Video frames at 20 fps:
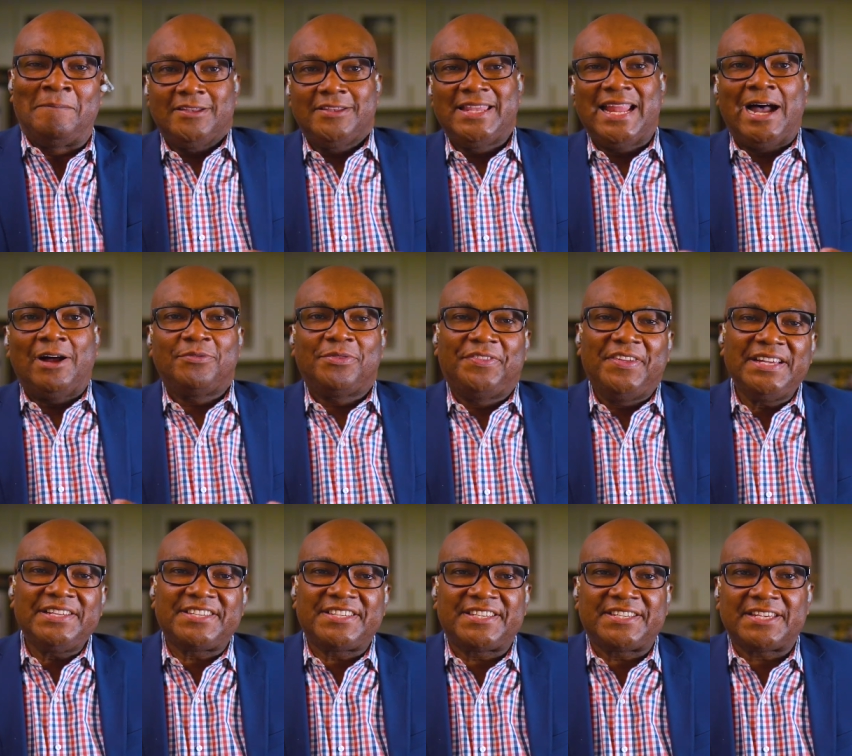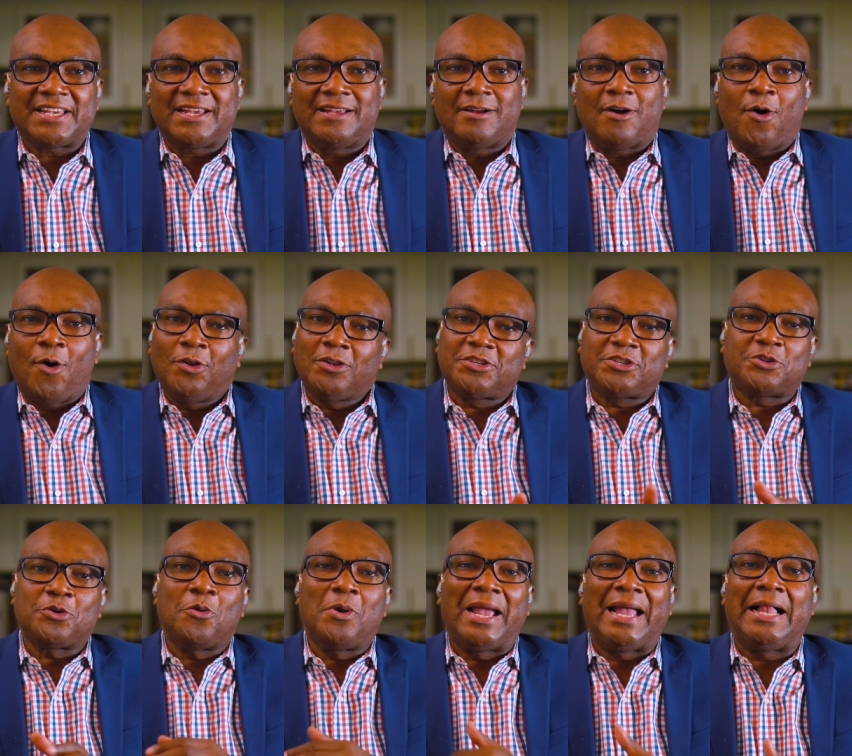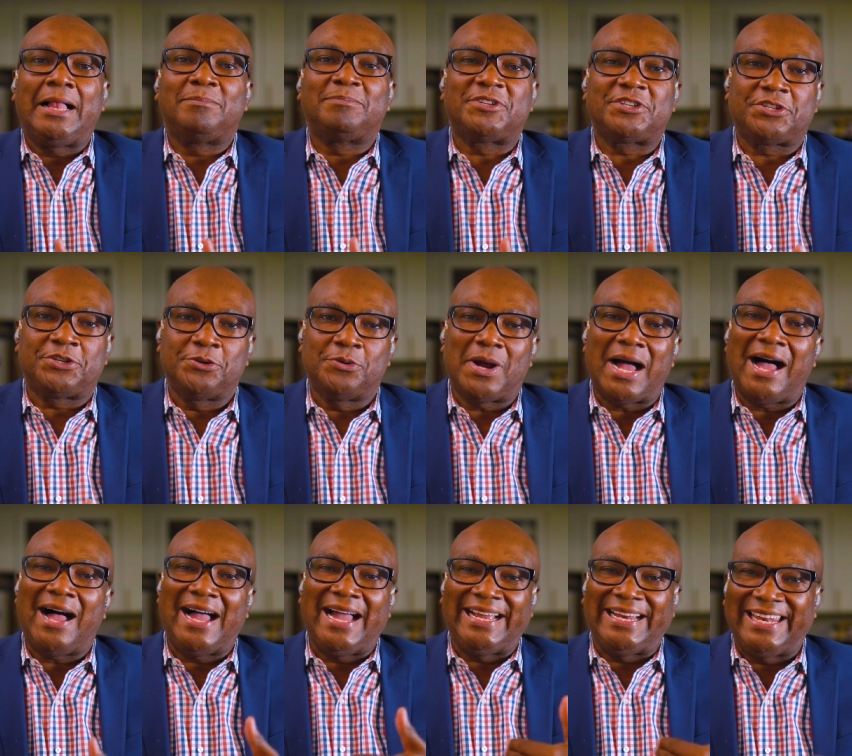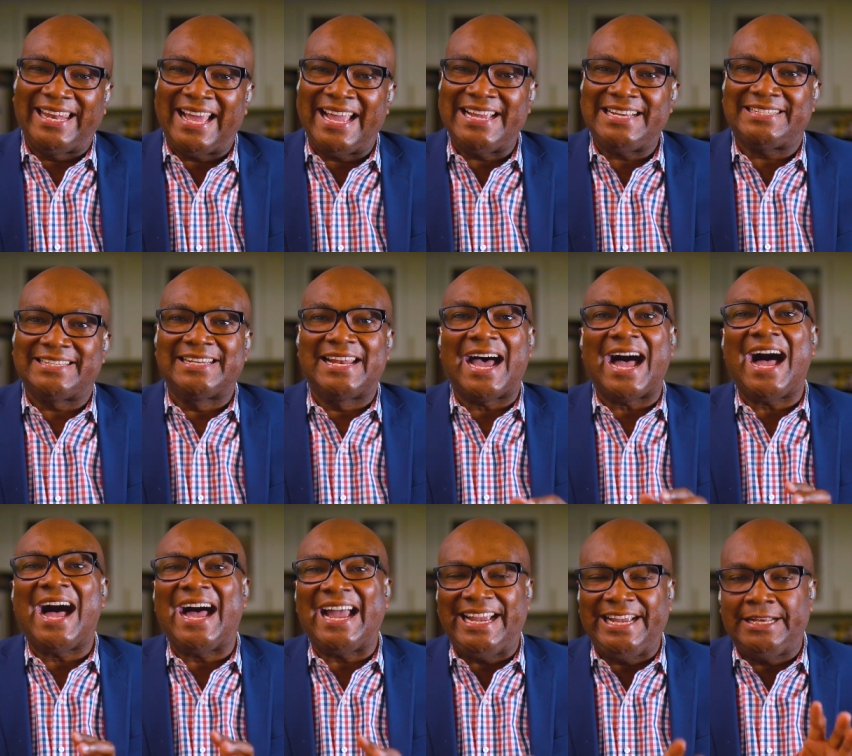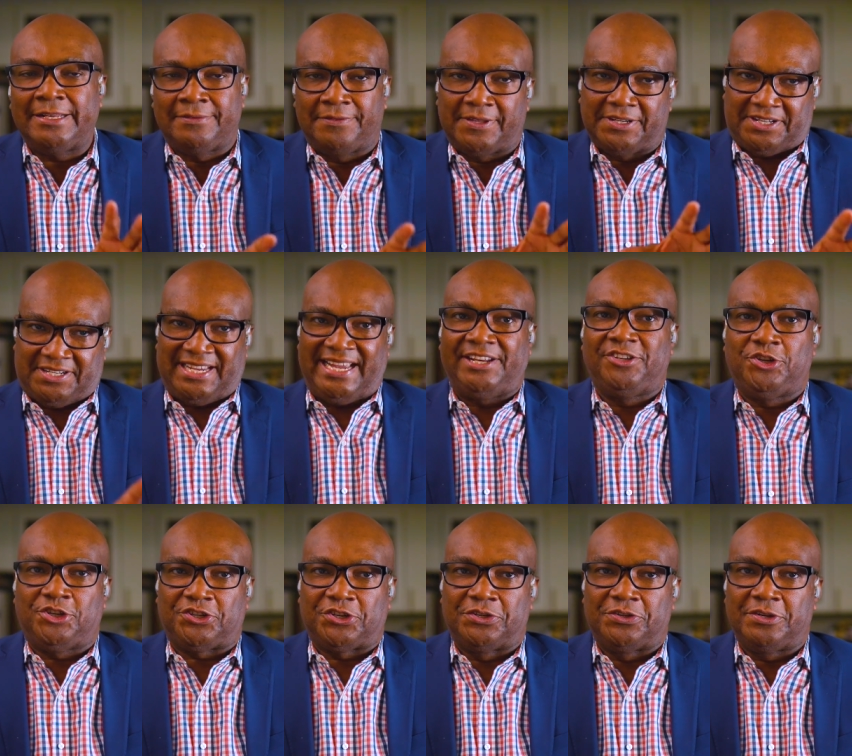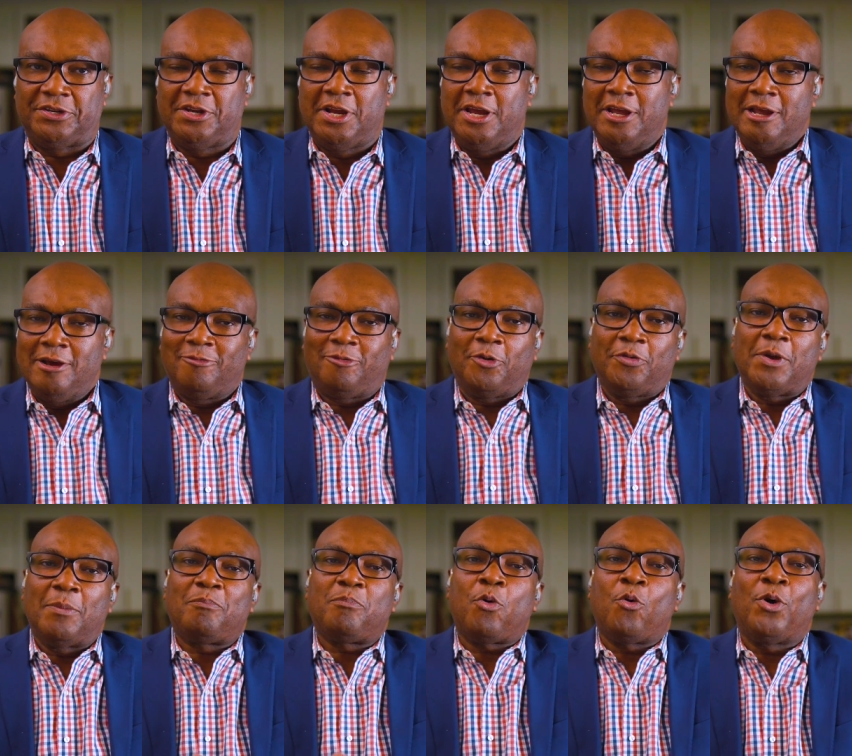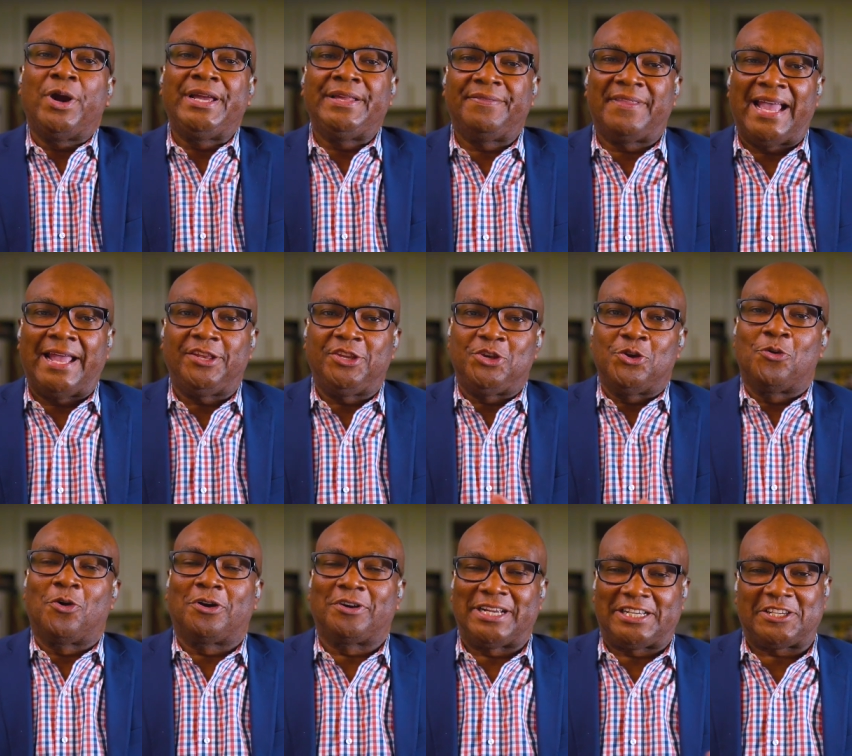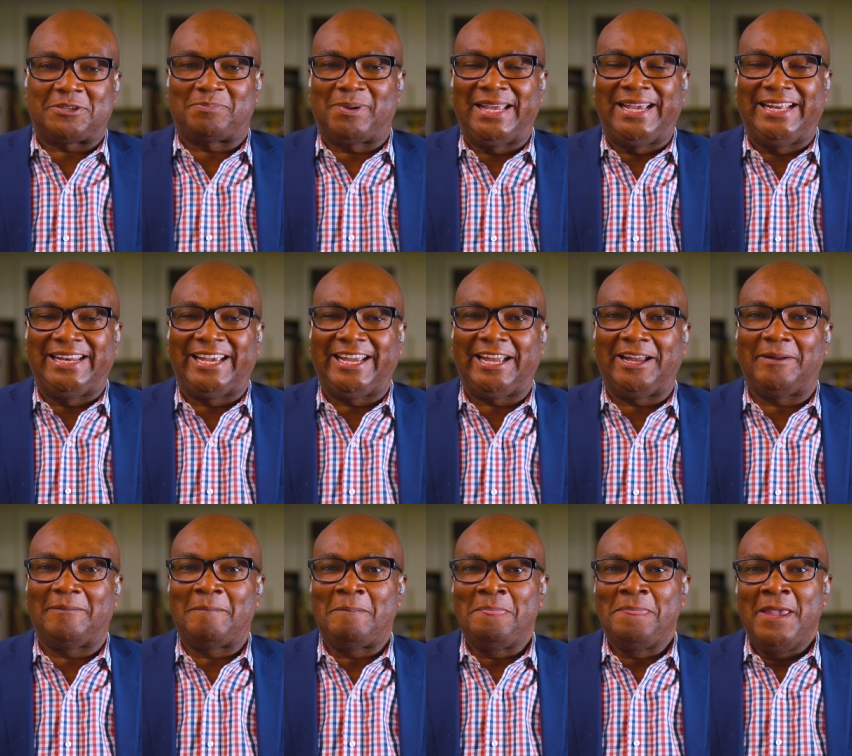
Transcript: Now, this also helps to highlight and heighten the tension for the point that you are explaining,